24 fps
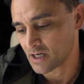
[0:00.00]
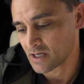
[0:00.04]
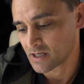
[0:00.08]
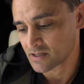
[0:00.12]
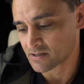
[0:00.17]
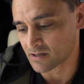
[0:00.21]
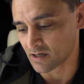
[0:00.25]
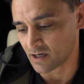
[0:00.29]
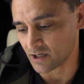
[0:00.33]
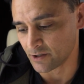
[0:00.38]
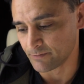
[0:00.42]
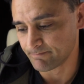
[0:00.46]

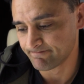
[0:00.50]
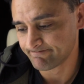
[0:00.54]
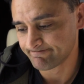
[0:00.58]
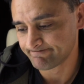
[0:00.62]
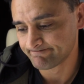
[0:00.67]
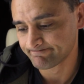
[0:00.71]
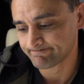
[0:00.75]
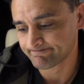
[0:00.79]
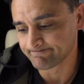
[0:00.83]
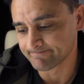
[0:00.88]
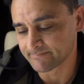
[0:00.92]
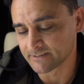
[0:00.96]
So
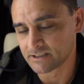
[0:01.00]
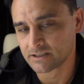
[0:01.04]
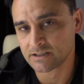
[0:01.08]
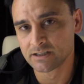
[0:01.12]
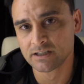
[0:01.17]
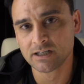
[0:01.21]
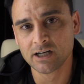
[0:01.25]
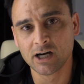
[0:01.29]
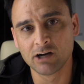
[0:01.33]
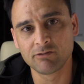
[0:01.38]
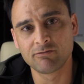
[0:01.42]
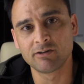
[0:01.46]

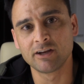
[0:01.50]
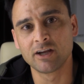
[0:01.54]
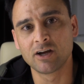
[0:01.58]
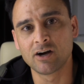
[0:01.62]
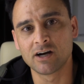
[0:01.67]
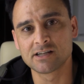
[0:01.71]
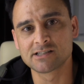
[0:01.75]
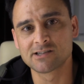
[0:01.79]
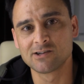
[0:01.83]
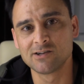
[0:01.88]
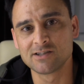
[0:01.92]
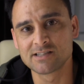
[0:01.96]
hopefully you
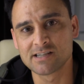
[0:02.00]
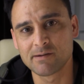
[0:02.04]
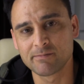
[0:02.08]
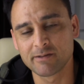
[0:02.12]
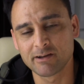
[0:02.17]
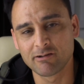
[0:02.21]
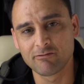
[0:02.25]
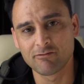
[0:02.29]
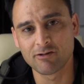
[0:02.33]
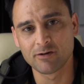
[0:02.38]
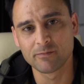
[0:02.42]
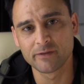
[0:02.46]
guys learned
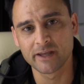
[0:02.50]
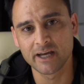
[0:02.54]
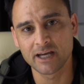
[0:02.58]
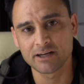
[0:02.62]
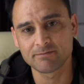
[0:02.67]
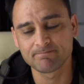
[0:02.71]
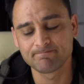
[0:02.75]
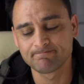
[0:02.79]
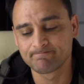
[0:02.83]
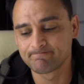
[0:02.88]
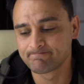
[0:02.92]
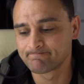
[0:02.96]
something from
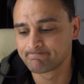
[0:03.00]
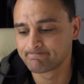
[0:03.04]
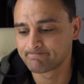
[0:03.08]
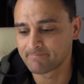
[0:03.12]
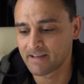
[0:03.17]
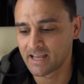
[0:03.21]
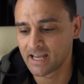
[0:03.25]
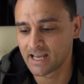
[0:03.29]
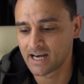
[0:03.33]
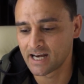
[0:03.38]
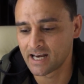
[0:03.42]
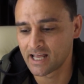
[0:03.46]
that,
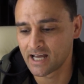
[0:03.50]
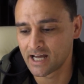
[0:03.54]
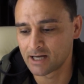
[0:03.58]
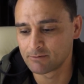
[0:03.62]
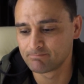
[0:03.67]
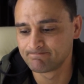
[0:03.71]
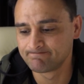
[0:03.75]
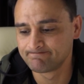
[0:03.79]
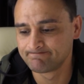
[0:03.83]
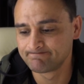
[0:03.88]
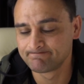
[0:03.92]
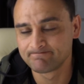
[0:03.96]

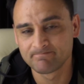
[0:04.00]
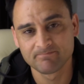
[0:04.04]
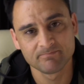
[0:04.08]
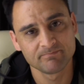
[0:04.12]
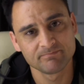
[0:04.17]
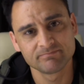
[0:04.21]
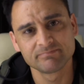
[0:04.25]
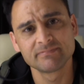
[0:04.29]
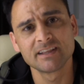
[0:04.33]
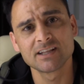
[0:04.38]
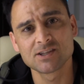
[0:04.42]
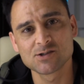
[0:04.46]
and
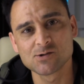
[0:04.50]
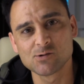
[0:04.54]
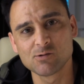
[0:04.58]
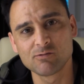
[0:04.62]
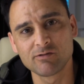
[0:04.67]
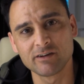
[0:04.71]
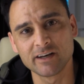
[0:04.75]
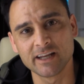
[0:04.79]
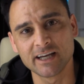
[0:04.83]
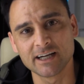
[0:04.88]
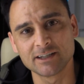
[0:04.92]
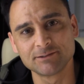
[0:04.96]
that's all
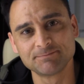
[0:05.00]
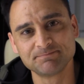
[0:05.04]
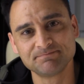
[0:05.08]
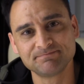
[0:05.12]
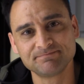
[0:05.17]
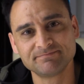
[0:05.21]
for now.